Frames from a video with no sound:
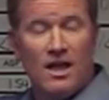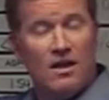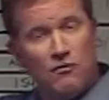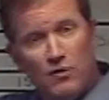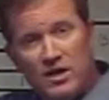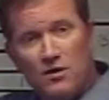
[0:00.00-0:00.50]

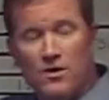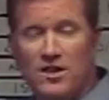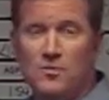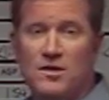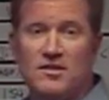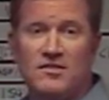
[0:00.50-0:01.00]
If we can run
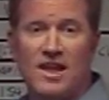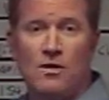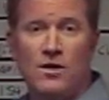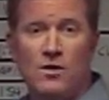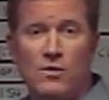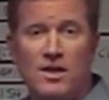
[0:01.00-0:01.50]
the business
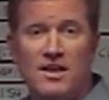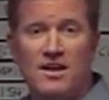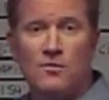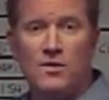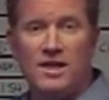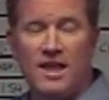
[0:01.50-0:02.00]
that way week in
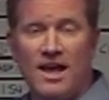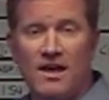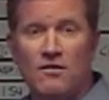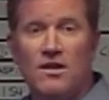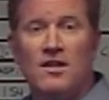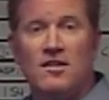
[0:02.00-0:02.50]
and week out,